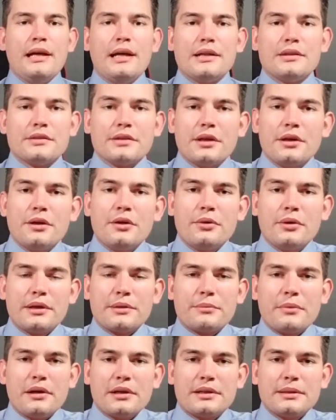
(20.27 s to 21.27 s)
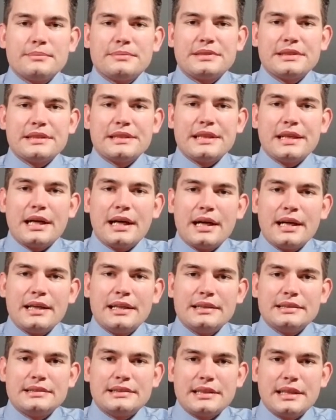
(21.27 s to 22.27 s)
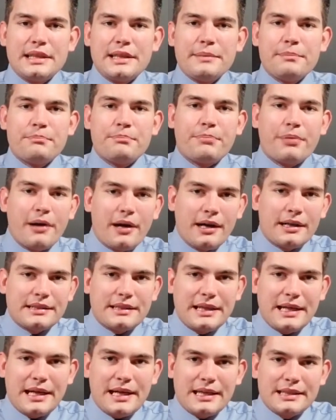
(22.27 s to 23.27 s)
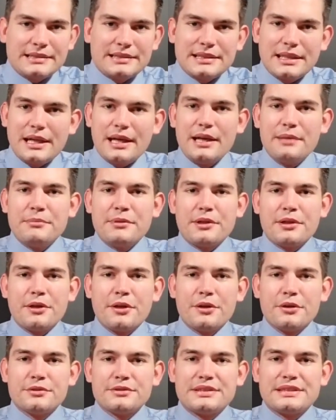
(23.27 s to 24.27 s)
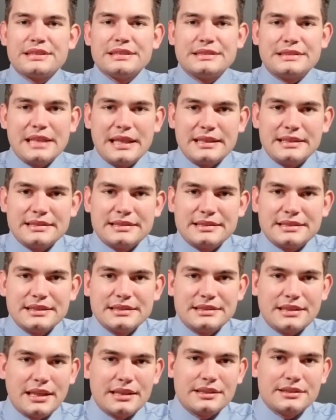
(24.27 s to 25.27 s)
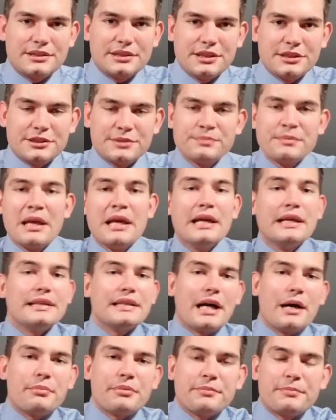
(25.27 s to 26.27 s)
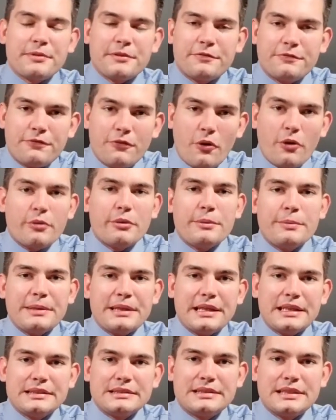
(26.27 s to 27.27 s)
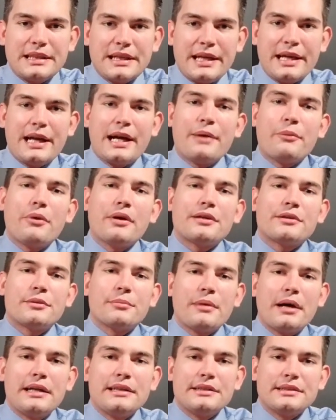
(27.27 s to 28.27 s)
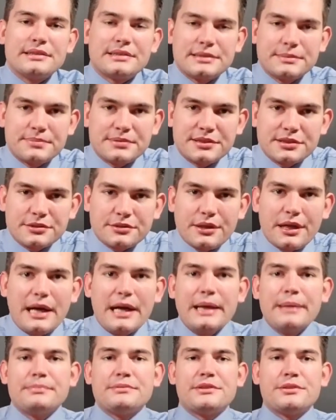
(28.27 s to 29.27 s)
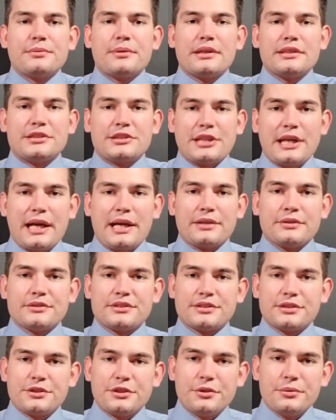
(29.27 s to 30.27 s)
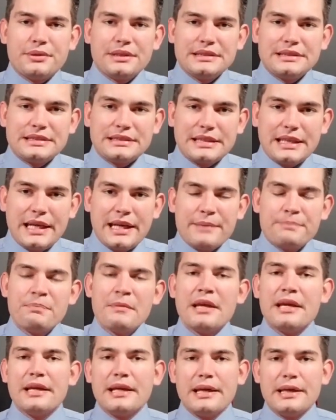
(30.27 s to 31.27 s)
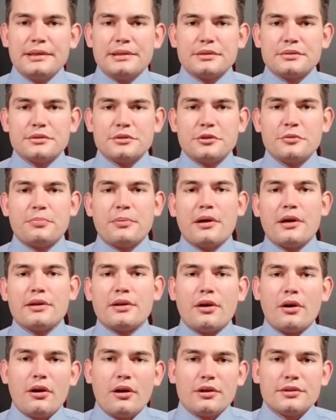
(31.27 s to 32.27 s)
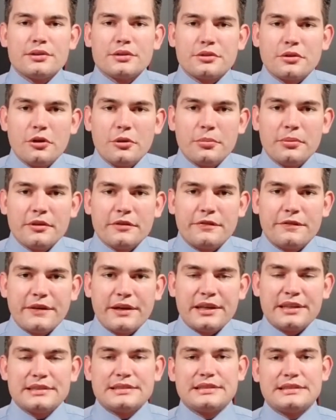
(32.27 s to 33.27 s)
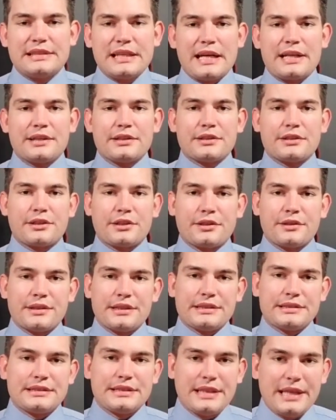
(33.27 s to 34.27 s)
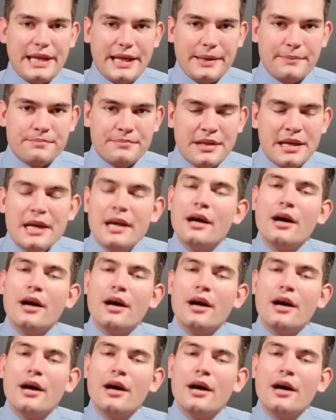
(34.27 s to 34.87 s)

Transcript: Hello and welcome to the IND podcast. I'm your host, Dennis Dunicic. Now, before we begin today, I want to remind you to subscribe to our channel so you can stay in the loop on all the global affairs that are occurring today.